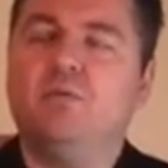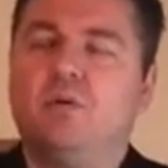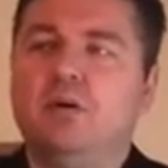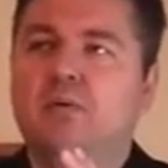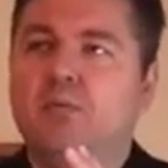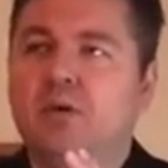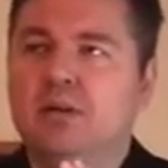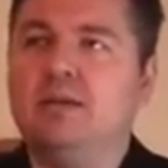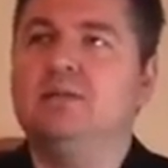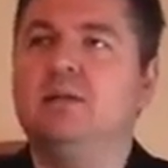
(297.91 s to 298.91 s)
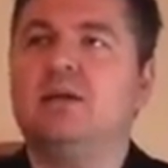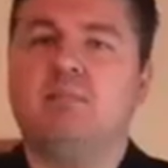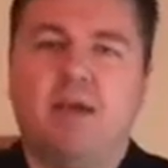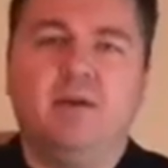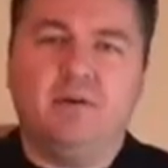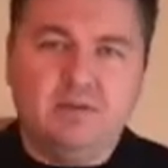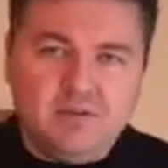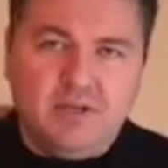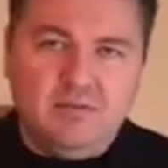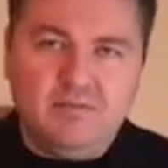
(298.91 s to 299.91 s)
we're electing a commander in
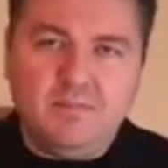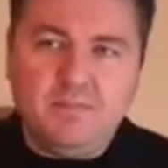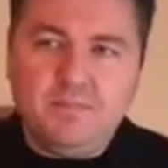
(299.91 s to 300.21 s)
chief.